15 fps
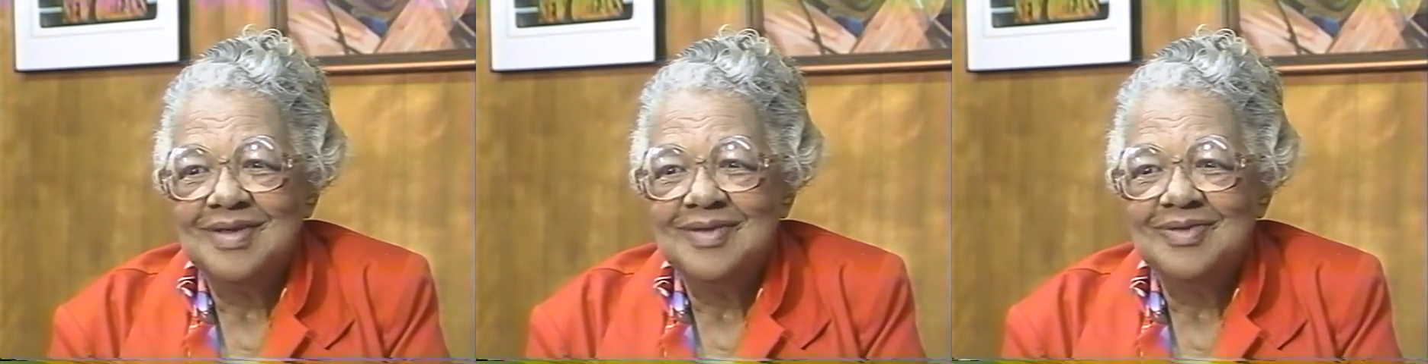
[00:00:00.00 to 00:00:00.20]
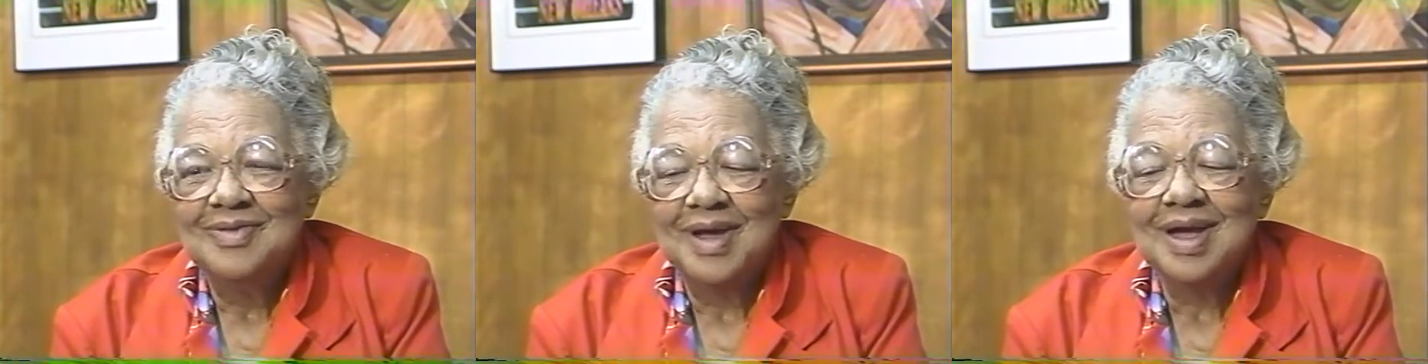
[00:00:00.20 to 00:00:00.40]

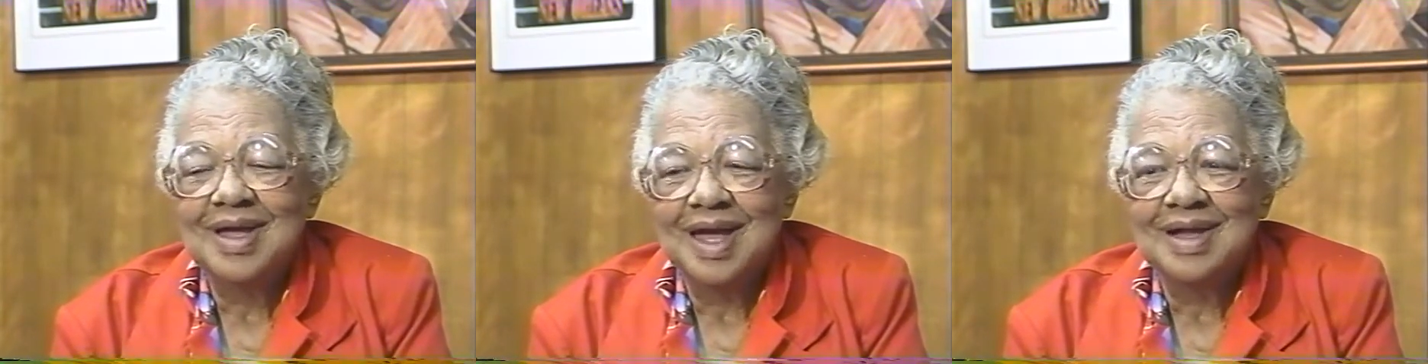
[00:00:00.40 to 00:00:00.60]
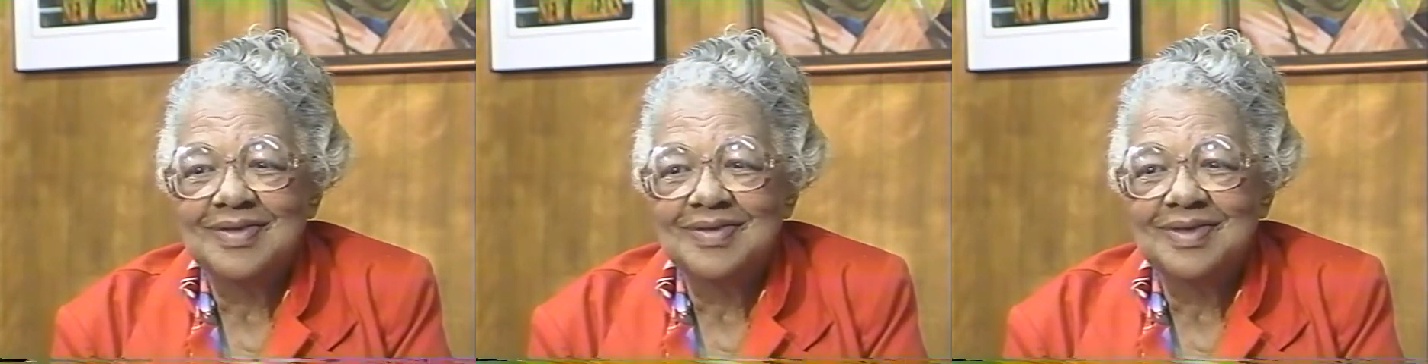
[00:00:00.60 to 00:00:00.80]
So I
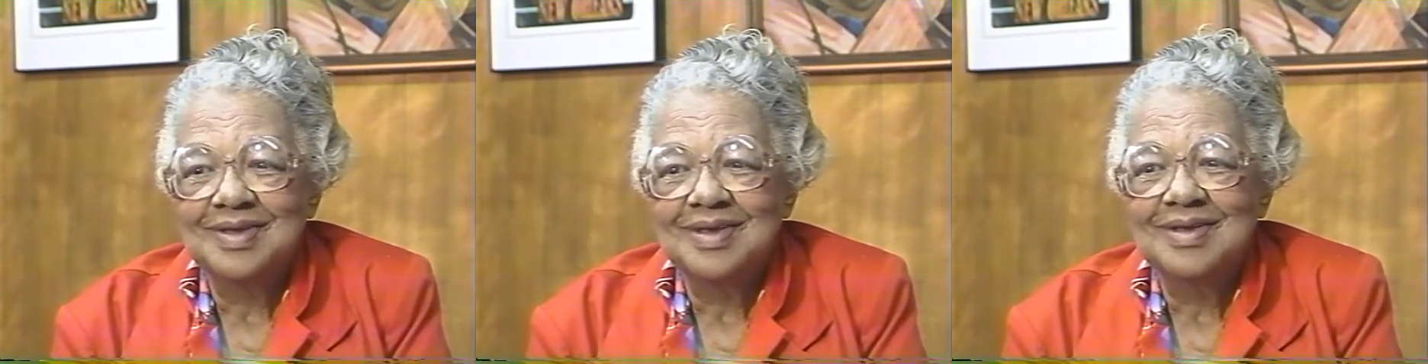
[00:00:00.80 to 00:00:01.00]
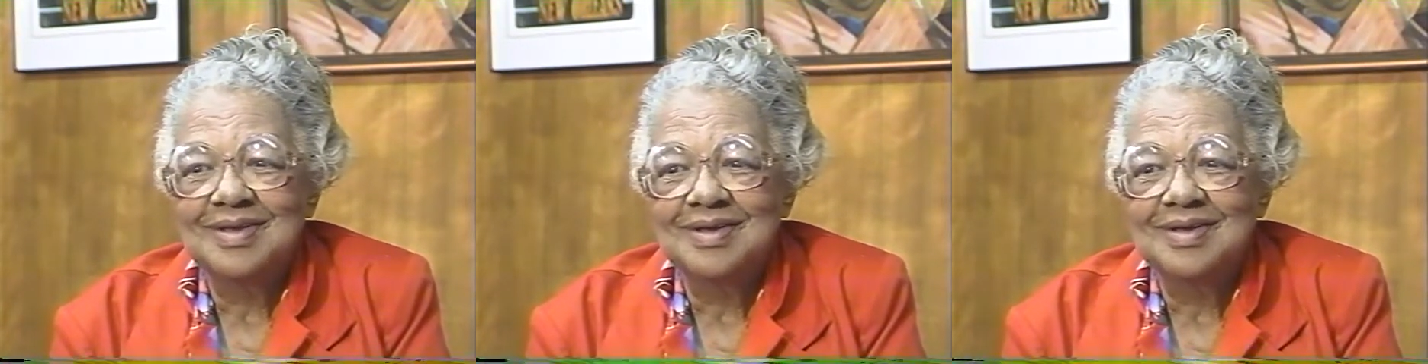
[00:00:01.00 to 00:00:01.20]
got
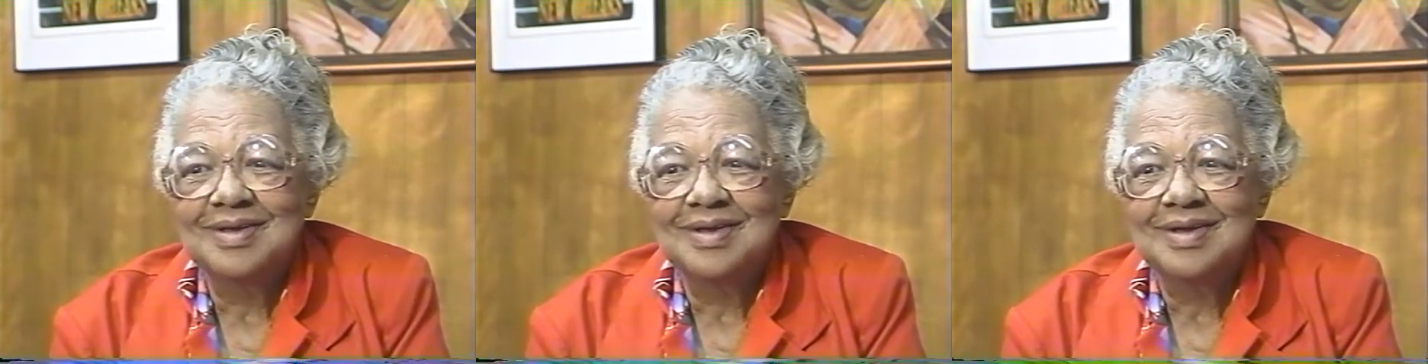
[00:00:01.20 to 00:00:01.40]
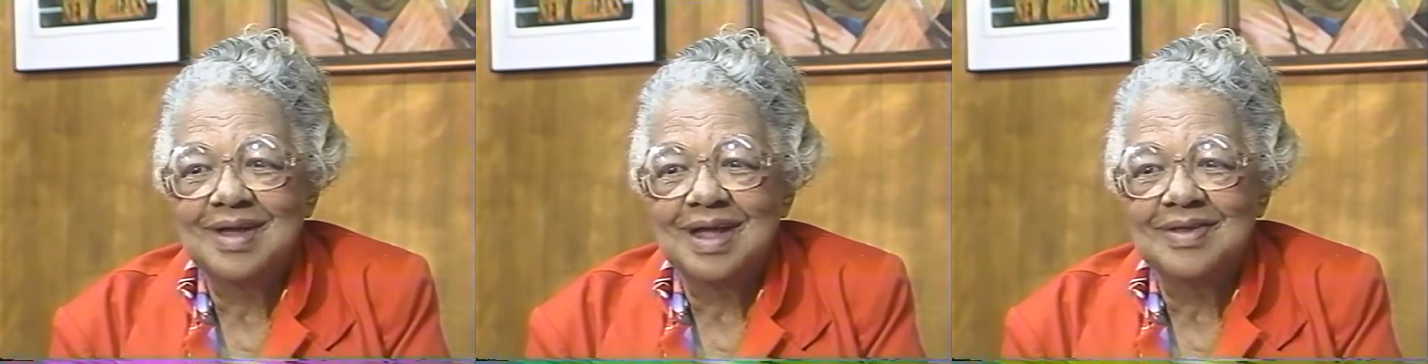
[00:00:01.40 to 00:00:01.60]

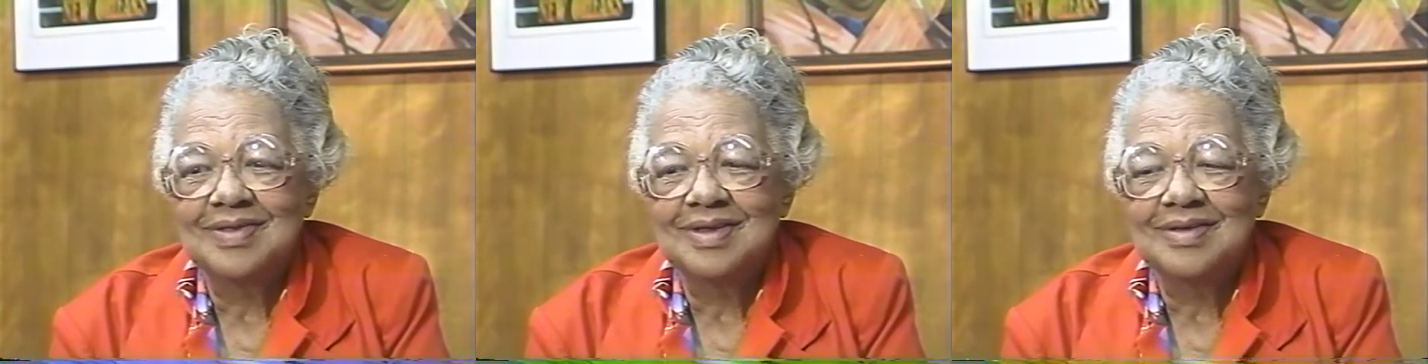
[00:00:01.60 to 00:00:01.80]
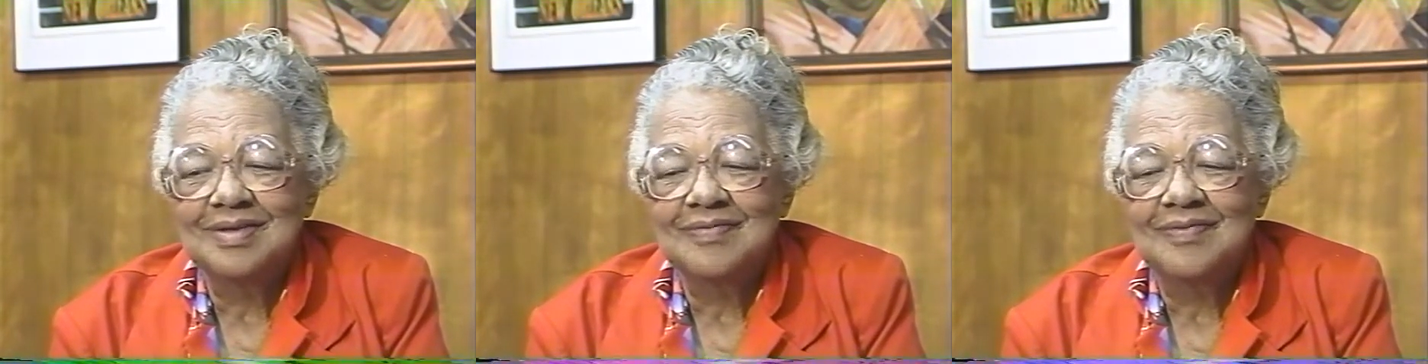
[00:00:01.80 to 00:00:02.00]

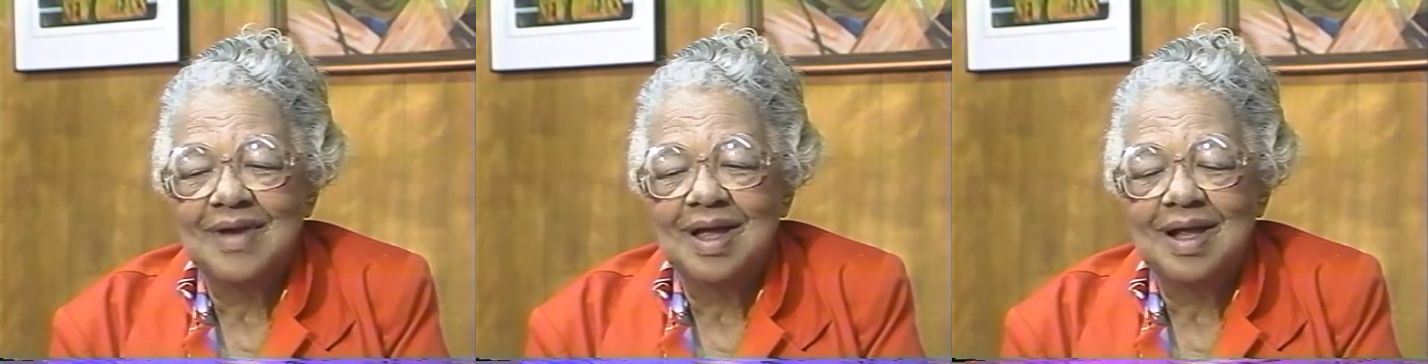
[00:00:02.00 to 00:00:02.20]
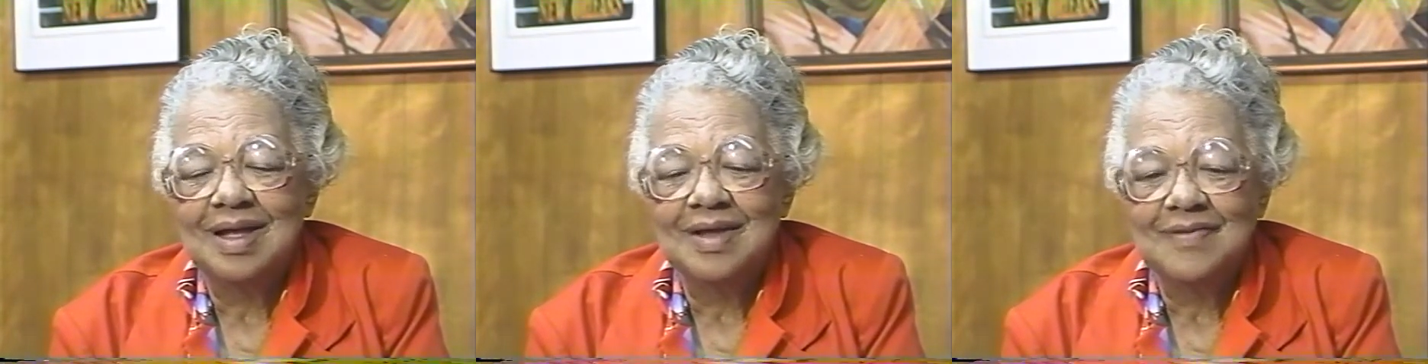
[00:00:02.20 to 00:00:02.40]
the
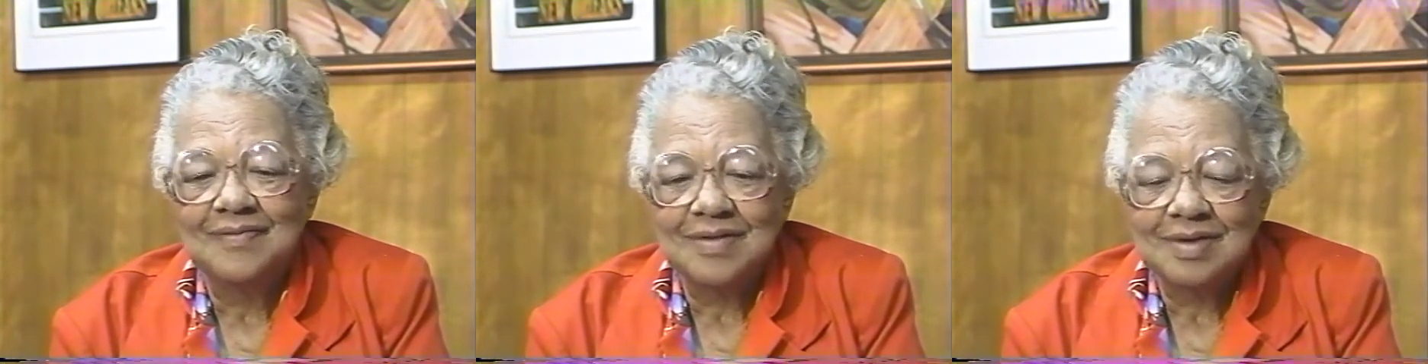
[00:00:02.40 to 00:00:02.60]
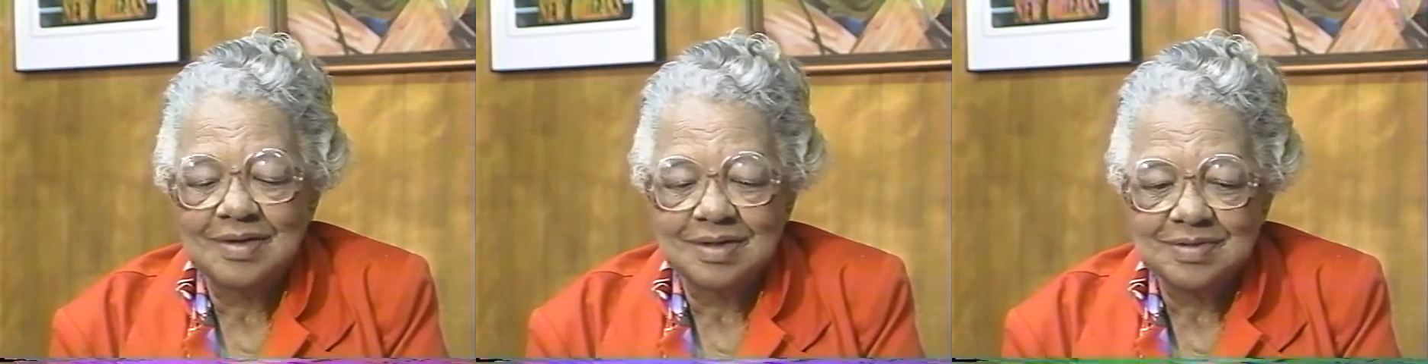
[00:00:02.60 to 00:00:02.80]
violin
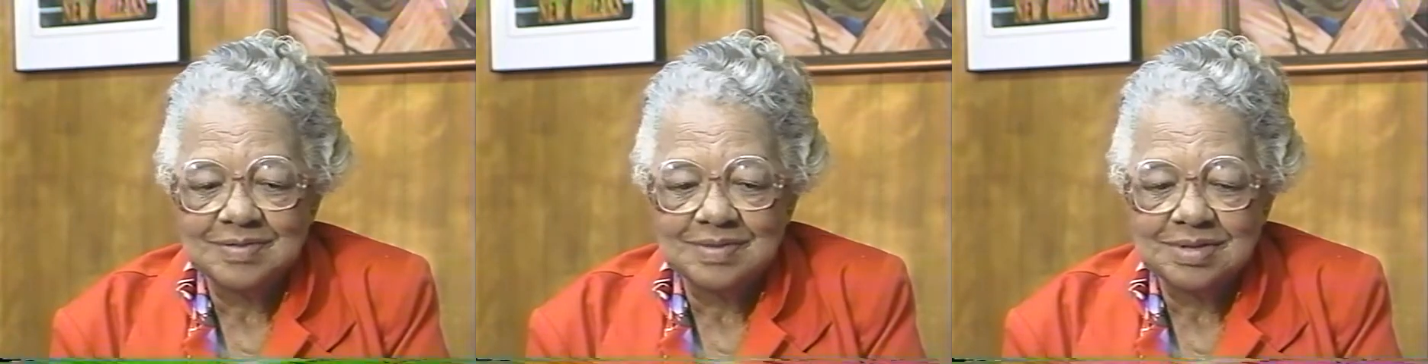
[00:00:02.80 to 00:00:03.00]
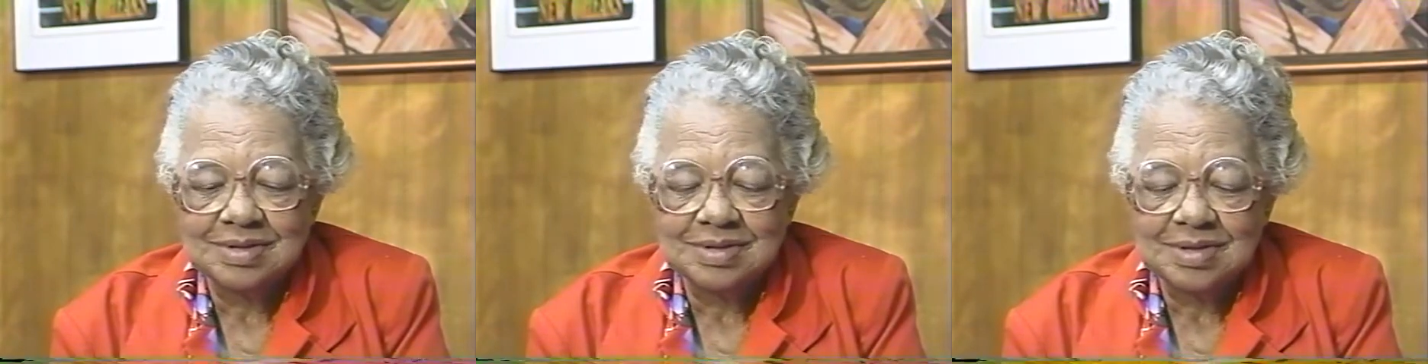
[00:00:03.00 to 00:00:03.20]
for
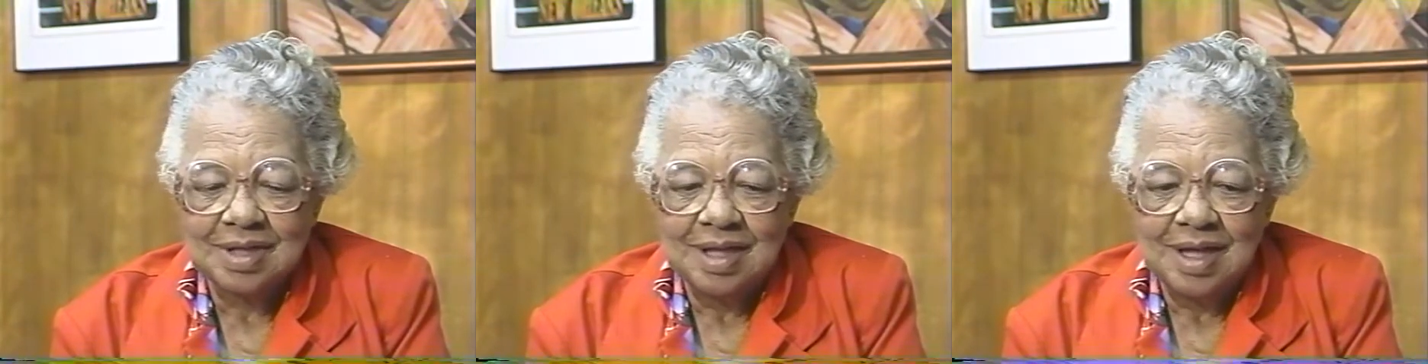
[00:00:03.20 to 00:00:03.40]
Christmas,